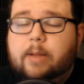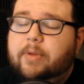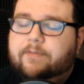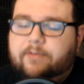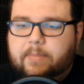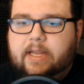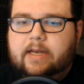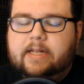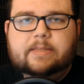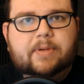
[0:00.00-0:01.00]
But for me,
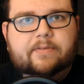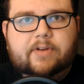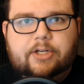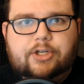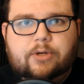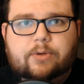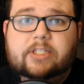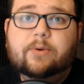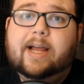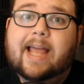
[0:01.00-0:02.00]
it is a bit of an issue, and
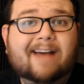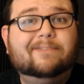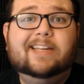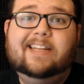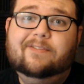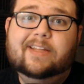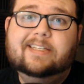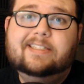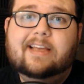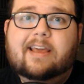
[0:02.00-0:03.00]
so I have to give
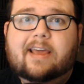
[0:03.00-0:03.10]
this